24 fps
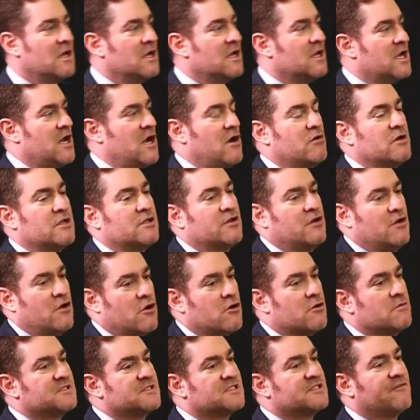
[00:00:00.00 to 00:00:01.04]
Now, in
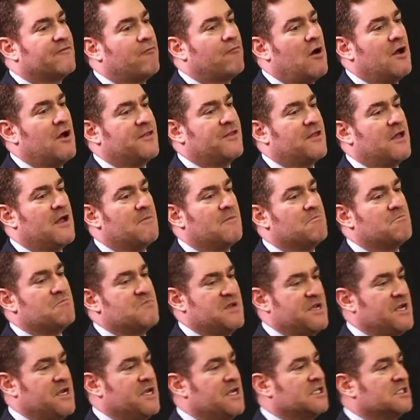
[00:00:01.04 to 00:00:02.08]
terms of what that
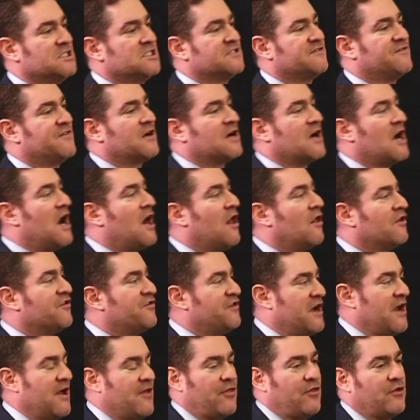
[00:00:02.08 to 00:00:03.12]
means for college
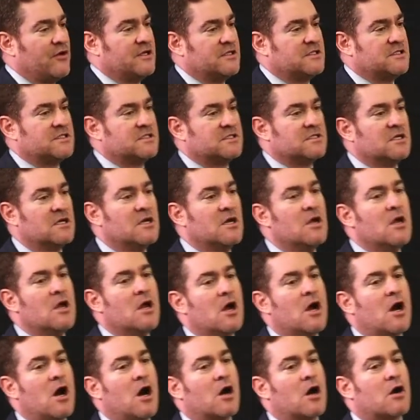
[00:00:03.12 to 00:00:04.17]
athletes,
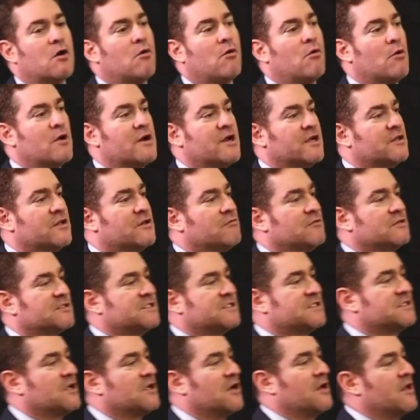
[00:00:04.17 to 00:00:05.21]
according to a
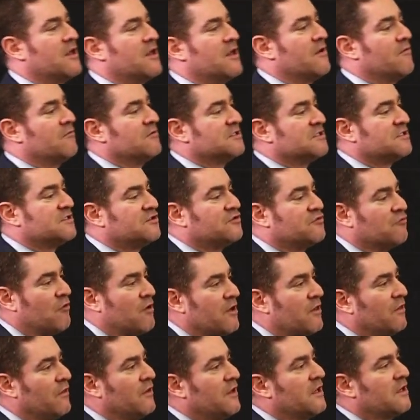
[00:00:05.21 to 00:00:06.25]
study that was
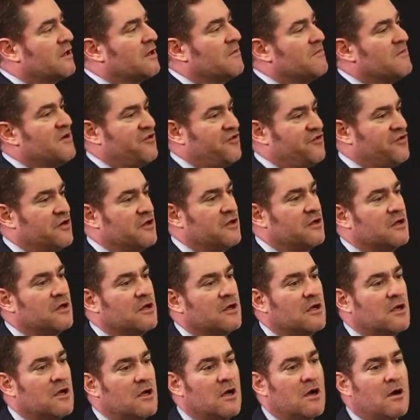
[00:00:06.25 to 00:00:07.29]
jointly commissioned
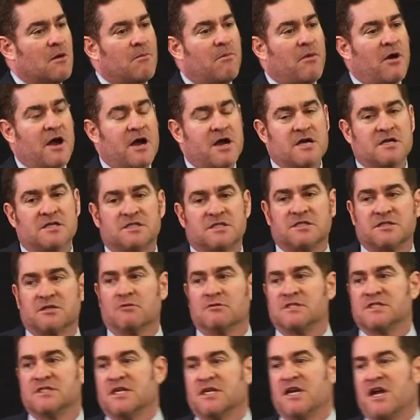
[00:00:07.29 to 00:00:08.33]
by an
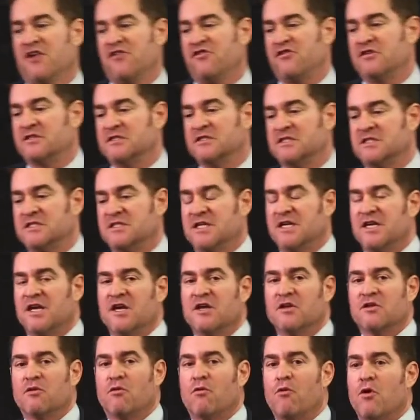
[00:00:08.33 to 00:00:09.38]
association
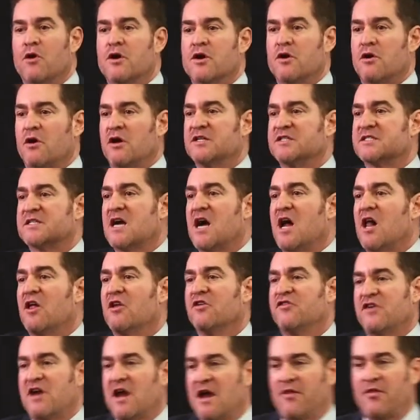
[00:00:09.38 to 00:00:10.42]
seeking to organize
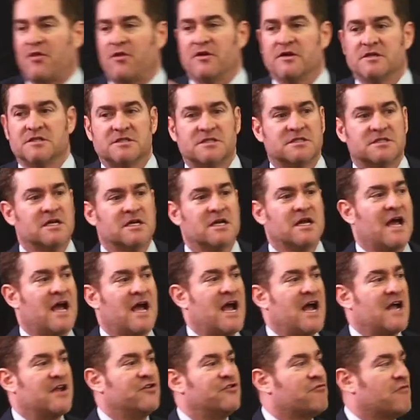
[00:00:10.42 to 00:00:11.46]
college athletes
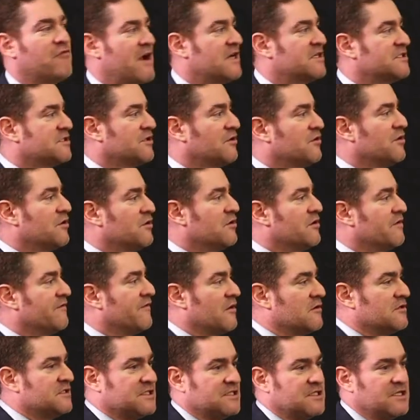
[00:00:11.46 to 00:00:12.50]
and Drexel
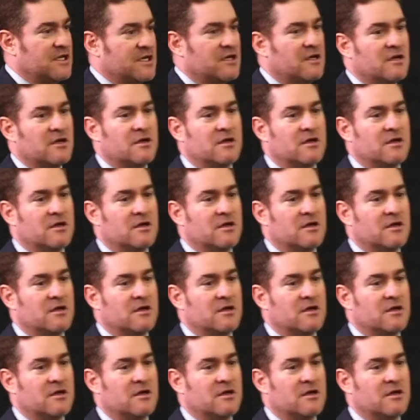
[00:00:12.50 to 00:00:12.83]
University,